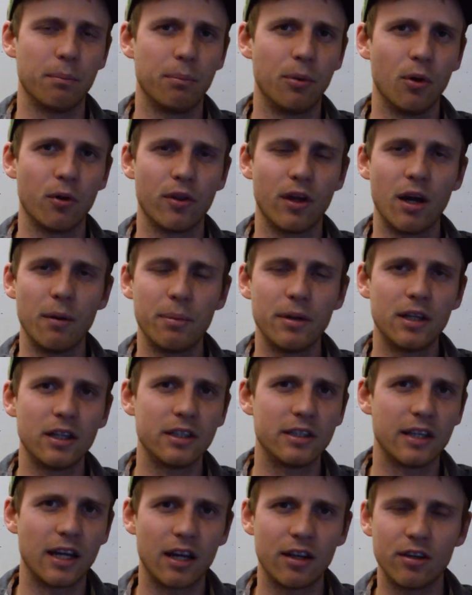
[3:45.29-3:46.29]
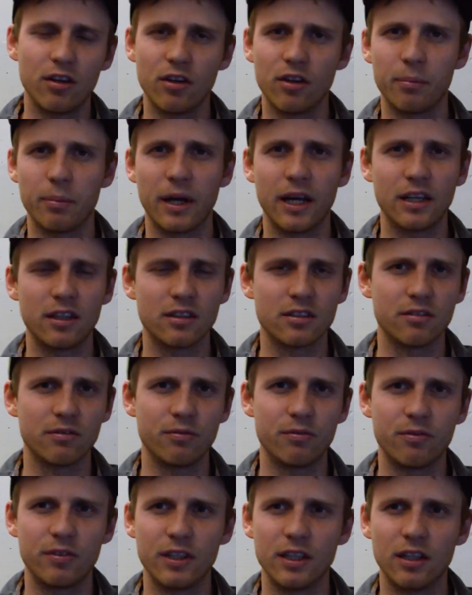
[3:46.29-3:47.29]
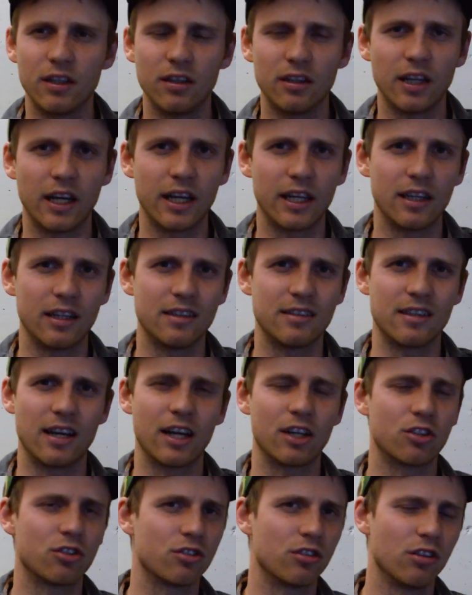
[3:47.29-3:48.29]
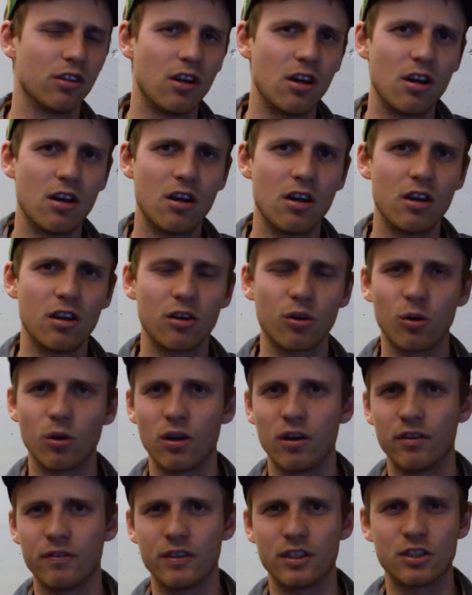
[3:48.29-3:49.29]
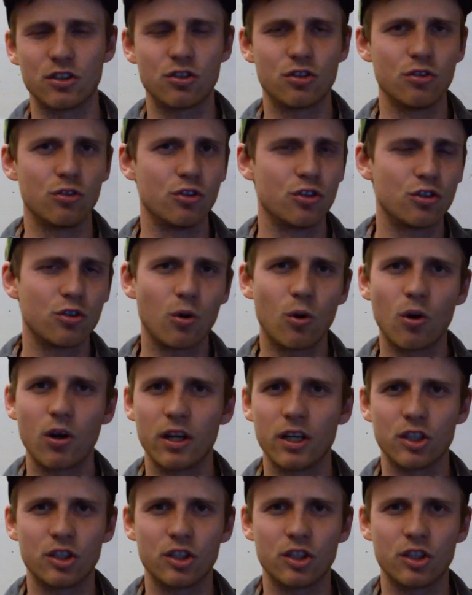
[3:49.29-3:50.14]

Both uphill and downhill, the bike doesn't feel like it's extra long or if it's too short.